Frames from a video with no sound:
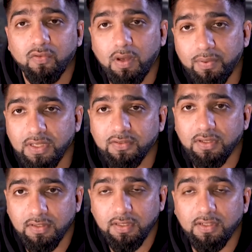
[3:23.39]
So a
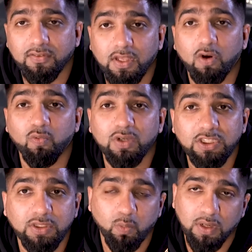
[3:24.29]
person is in a state of
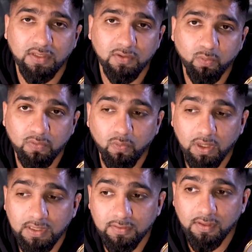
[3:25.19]
worship
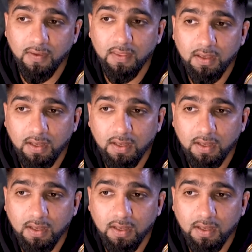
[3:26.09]
while he's